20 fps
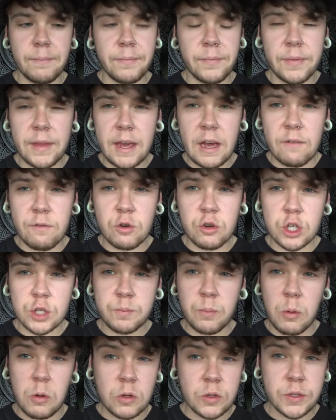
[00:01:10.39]
they have
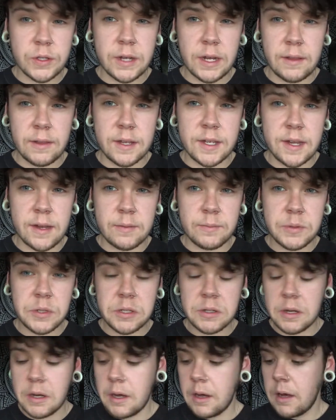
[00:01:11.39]
Crushballs in the tips.
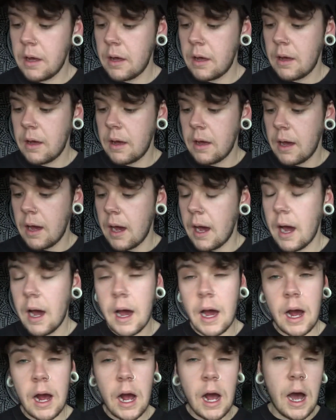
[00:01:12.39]

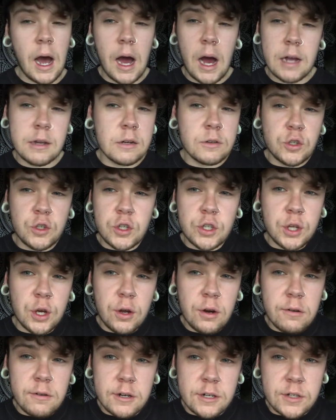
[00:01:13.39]
And I was just
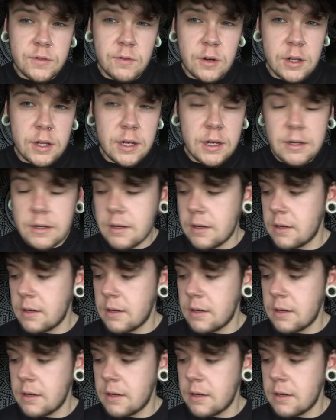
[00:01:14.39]
curious, really.